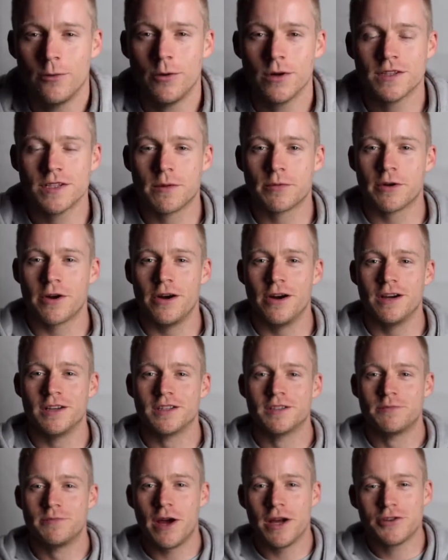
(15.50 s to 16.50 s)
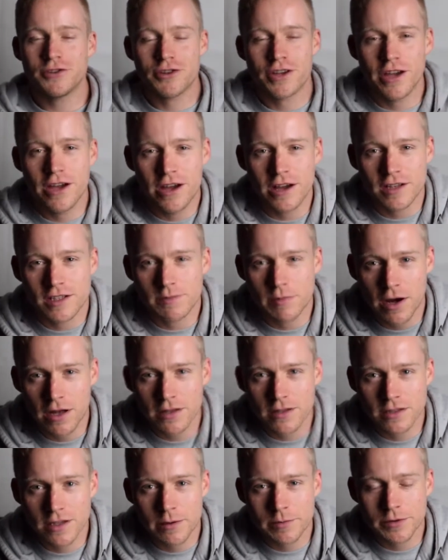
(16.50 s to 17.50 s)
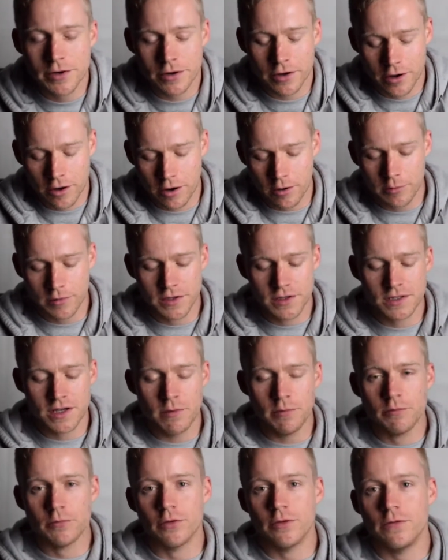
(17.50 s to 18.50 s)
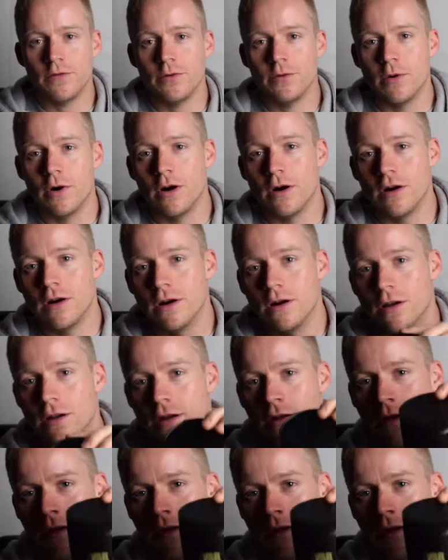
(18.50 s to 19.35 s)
What's up guys, Patrick here at Spartansuppz.com with a supplement review on